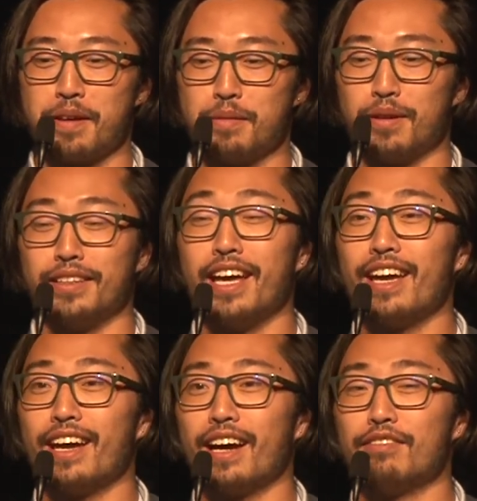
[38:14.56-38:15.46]
But they
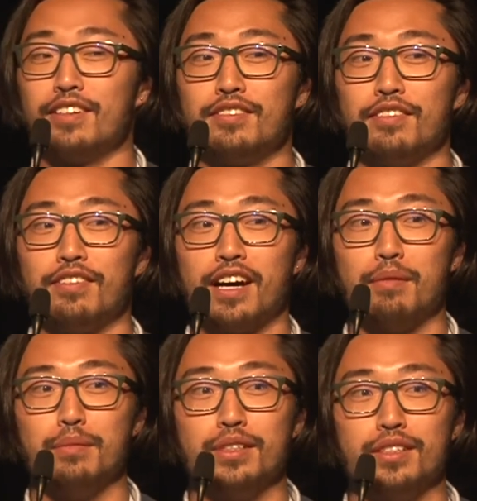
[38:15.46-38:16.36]
have 55
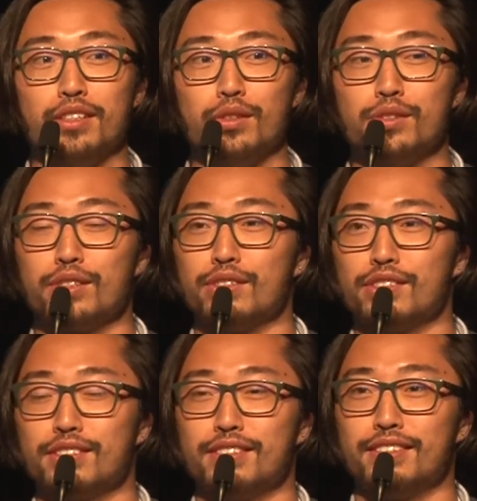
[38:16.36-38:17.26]
million users.